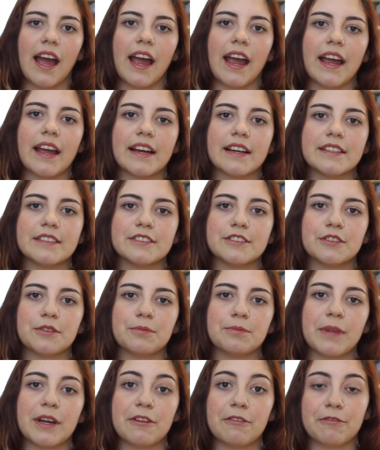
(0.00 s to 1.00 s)
And
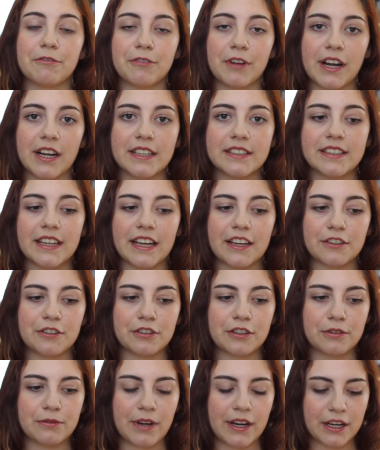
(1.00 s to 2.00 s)
my friend
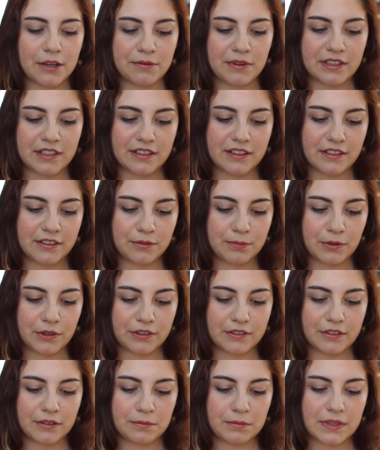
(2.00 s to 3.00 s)
actually recommended this
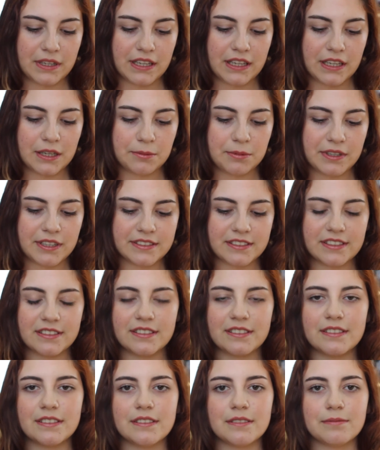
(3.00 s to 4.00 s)
book to me because
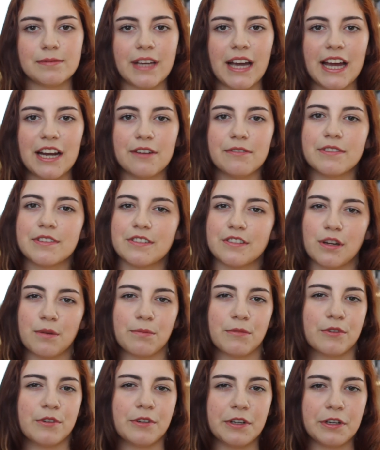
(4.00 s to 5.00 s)
it's kind of a
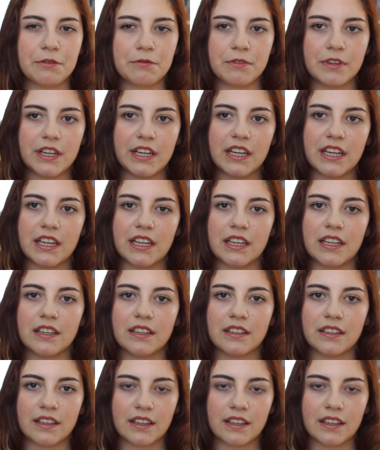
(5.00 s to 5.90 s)
summery read